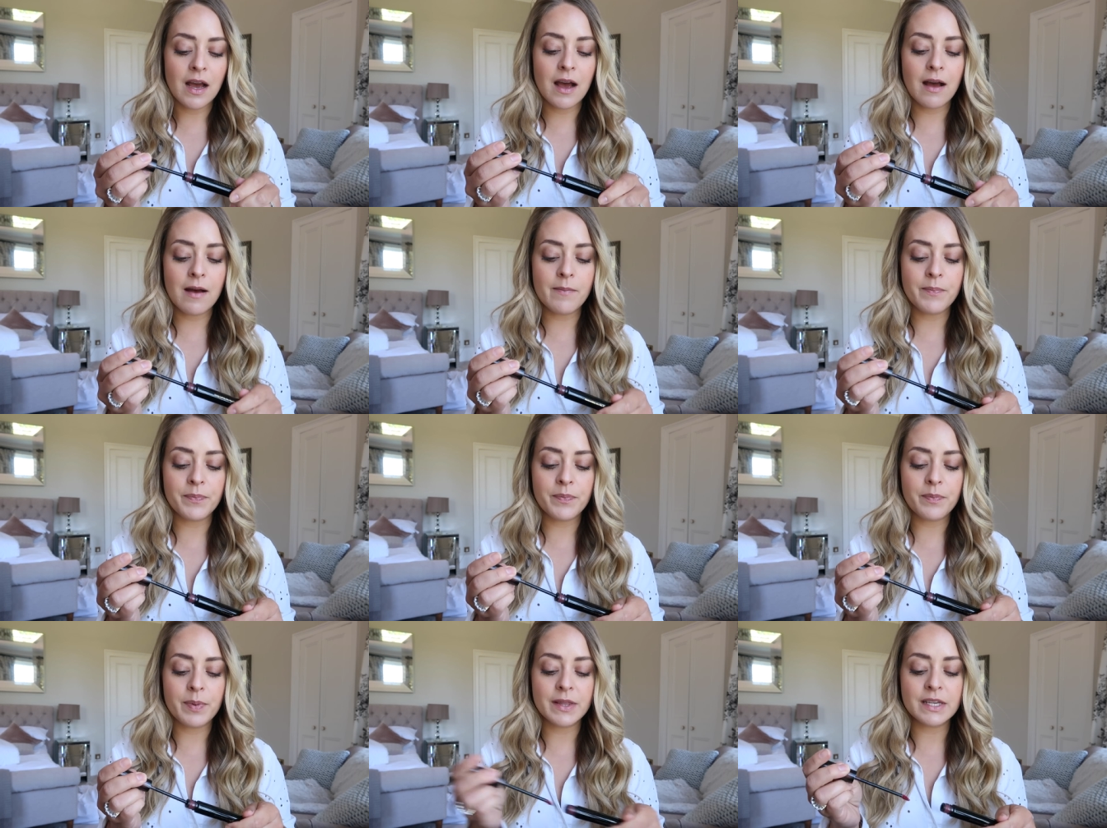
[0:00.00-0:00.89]

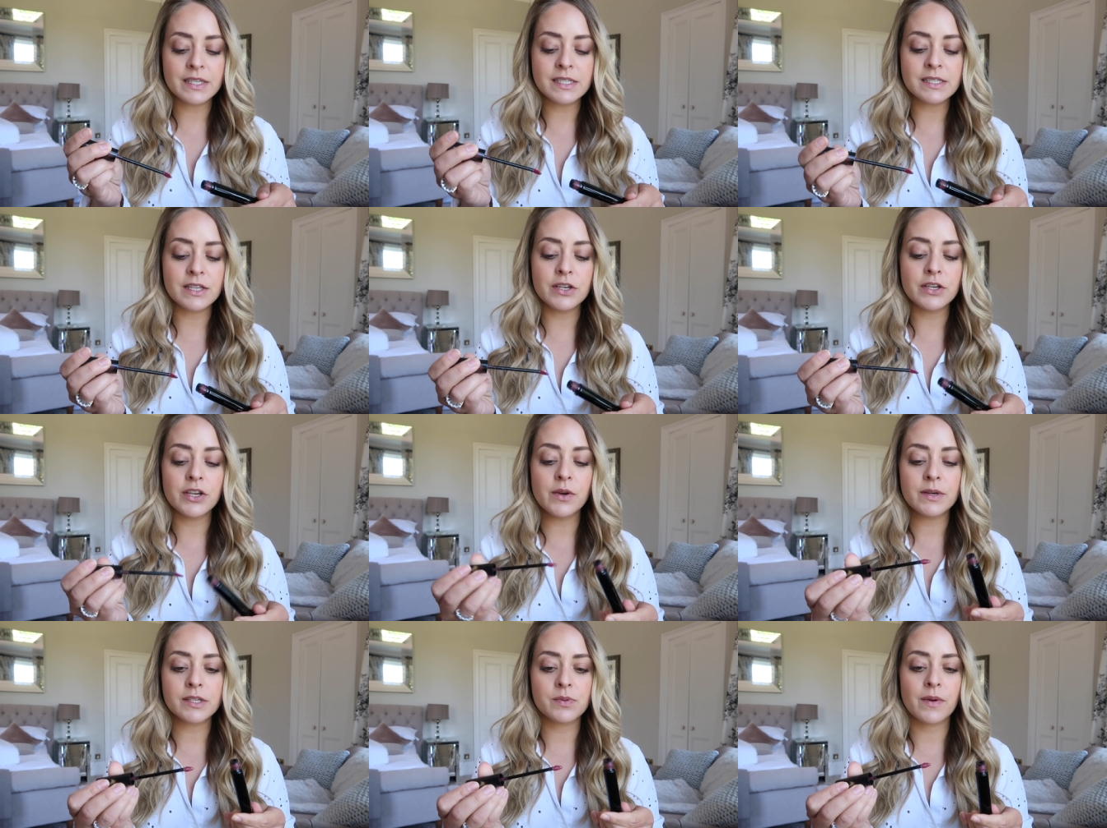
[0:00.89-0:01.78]
Um, but this is the
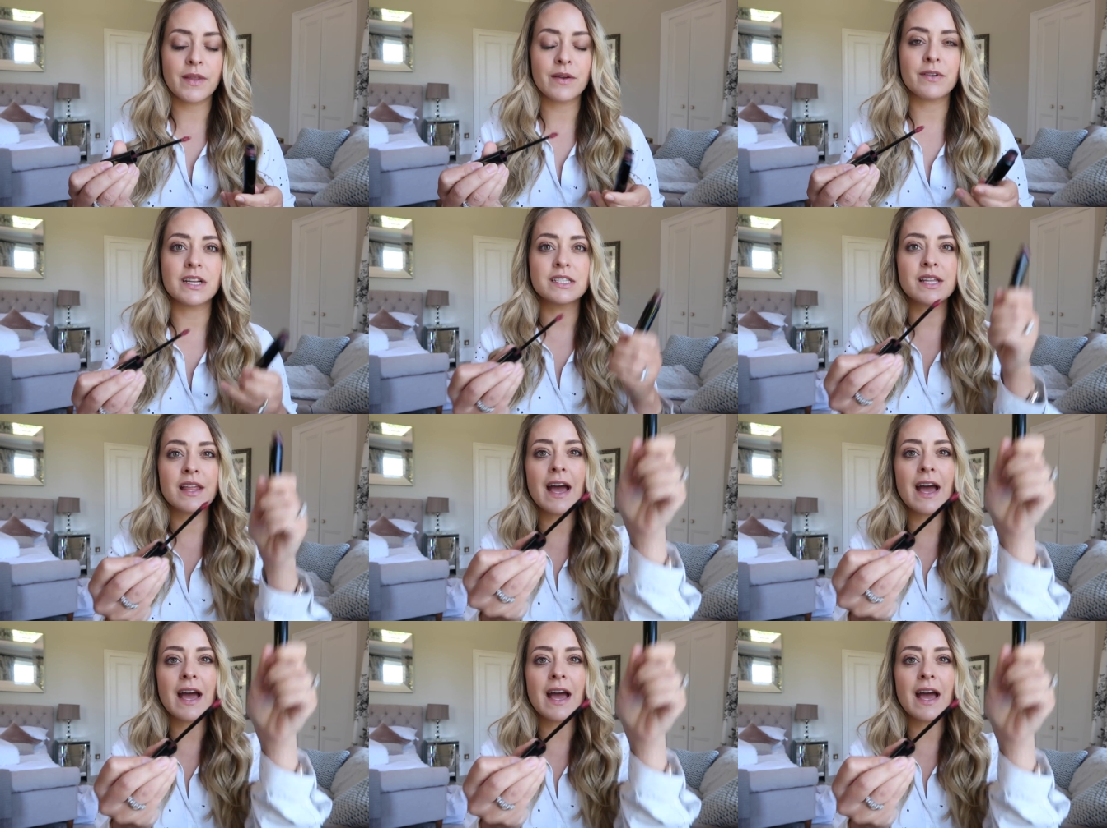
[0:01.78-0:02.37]
newest one they released.